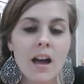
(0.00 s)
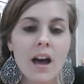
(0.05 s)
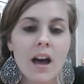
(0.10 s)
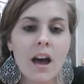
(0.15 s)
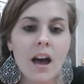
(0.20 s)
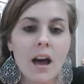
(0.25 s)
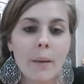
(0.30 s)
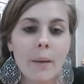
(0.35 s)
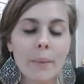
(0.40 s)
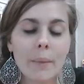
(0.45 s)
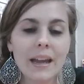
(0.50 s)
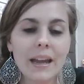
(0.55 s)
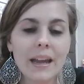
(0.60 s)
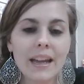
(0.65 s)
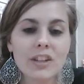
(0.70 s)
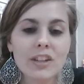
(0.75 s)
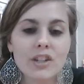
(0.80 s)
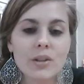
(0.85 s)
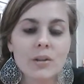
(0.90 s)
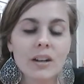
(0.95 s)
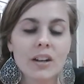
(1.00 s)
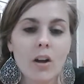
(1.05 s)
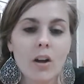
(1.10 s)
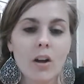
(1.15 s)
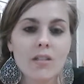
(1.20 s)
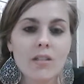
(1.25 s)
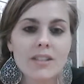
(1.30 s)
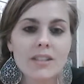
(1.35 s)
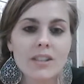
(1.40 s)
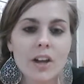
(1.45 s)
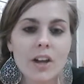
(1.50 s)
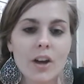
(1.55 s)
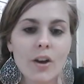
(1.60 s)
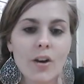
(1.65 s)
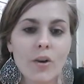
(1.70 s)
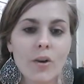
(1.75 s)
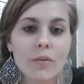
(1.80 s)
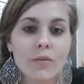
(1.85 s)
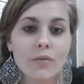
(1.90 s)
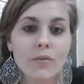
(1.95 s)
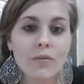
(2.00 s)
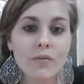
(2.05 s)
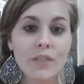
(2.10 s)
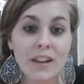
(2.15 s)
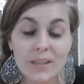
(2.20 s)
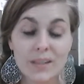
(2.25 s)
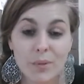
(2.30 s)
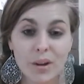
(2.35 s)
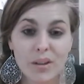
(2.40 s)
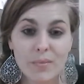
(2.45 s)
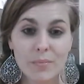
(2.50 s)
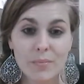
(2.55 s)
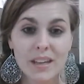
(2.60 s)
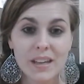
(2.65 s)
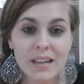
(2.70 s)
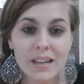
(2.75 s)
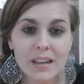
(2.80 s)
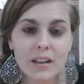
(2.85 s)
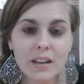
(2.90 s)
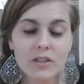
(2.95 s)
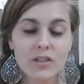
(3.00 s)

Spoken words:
And you can also Facebook me,